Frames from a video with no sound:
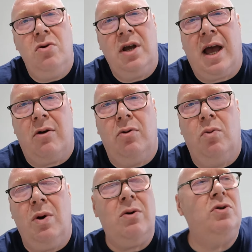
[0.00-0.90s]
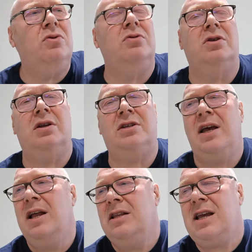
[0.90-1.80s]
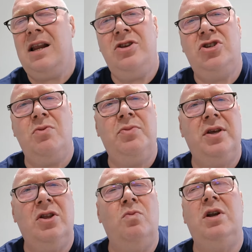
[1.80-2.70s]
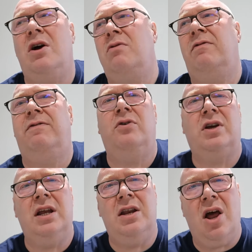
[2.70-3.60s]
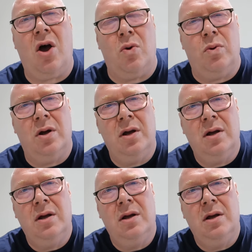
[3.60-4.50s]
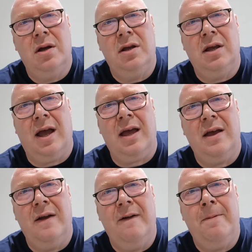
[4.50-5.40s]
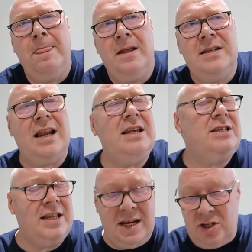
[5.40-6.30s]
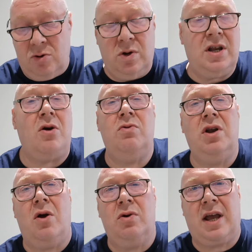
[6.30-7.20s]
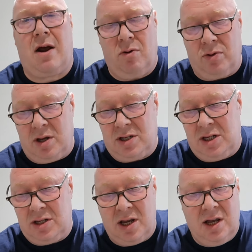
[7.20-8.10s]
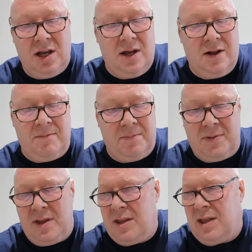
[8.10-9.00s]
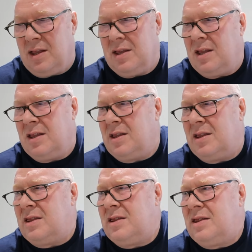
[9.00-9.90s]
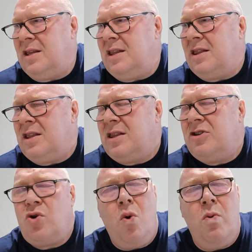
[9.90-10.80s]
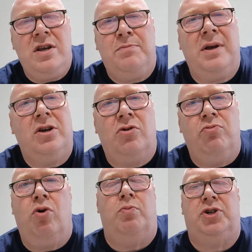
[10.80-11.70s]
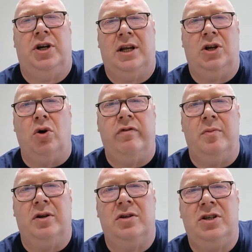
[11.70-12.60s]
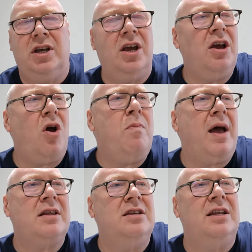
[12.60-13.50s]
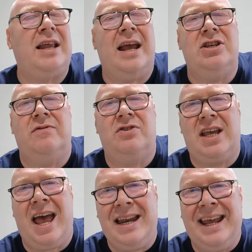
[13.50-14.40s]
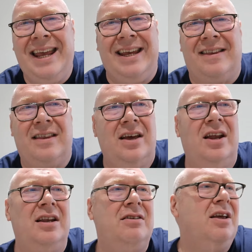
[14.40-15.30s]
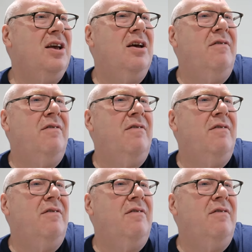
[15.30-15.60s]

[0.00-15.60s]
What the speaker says: done, Carol. Well done. Tell us something that we don't fucking know. Yeah? Tell us things that we don't know, Carol. There's always been corruption in government. You can go back to the days of Ted Heath and